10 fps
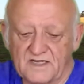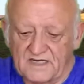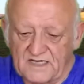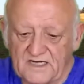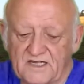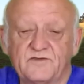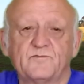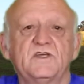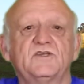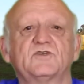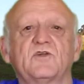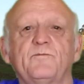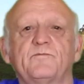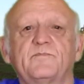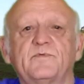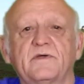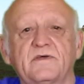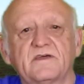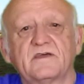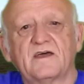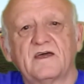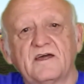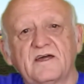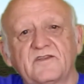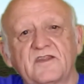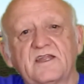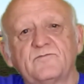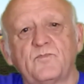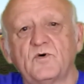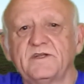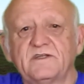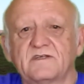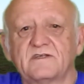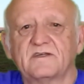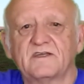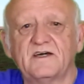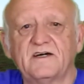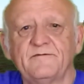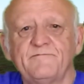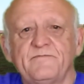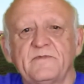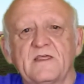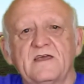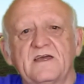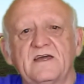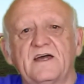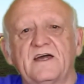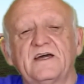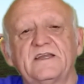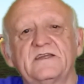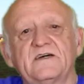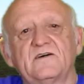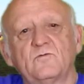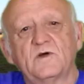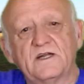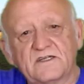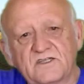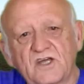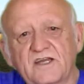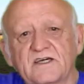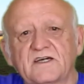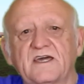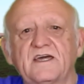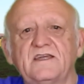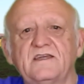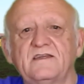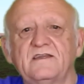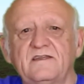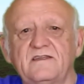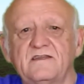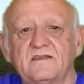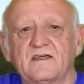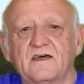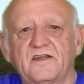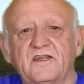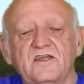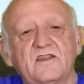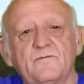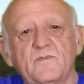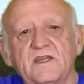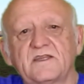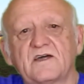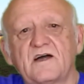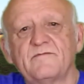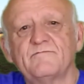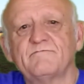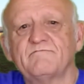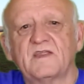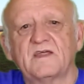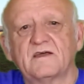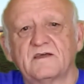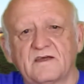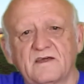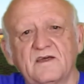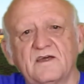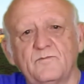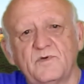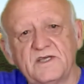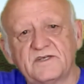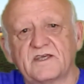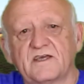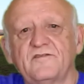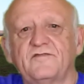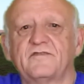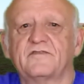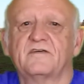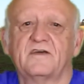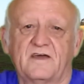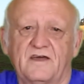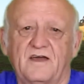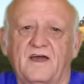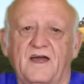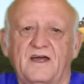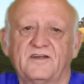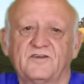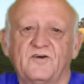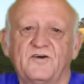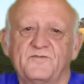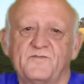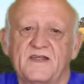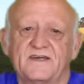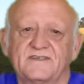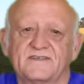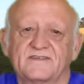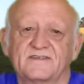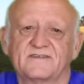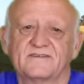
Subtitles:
Let me stop at that point, yeah, and we'll chat again. And in the meantime, be safe and God bless.